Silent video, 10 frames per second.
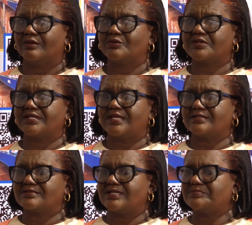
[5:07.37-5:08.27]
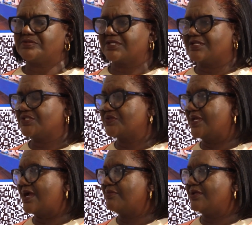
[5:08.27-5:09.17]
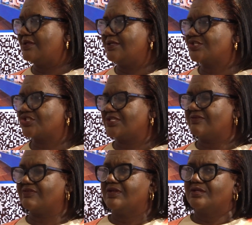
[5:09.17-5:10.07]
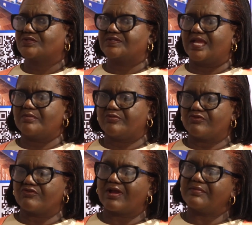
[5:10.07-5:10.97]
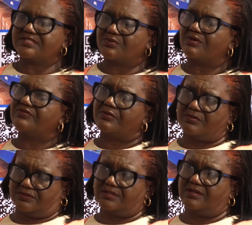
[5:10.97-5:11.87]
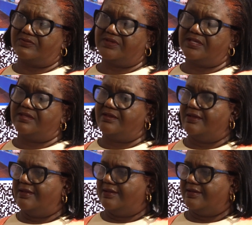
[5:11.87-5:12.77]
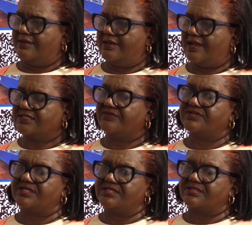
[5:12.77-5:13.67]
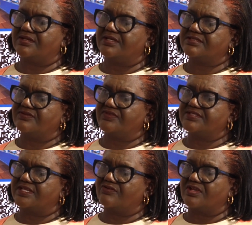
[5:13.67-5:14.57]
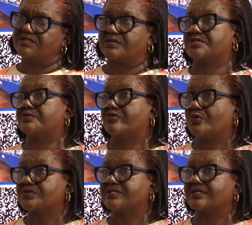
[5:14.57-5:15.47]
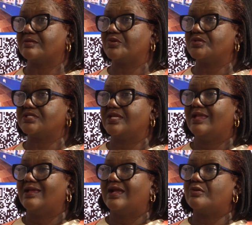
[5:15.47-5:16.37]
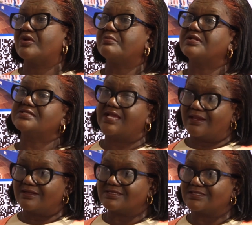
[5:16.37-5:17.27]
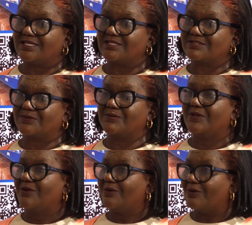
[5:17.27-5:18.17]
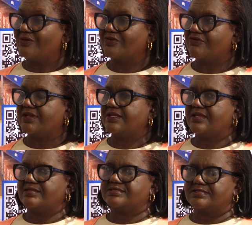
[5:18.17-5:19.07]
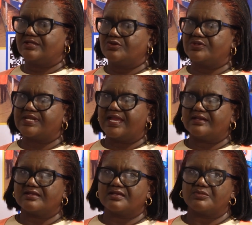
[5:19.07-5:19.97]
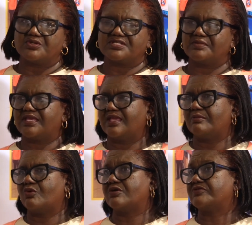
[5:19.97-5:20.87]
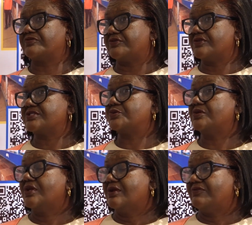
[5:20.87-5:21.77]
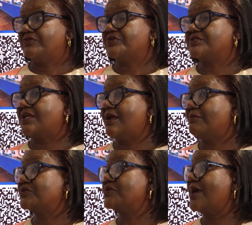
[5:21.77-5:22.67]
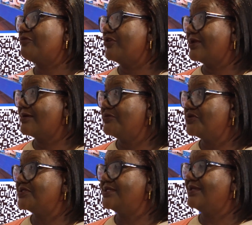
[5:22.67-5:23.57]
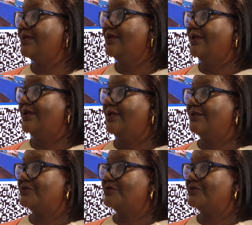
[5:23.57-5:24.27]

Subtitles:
Okay, that particular tsunami initiative, tsunami program is one of our key activities in St. Vincent and Grenadines because we're a coastal community and we are a multi-island state. So all of the Grenadines, the Union Island community became one of the first tsunami-ready community in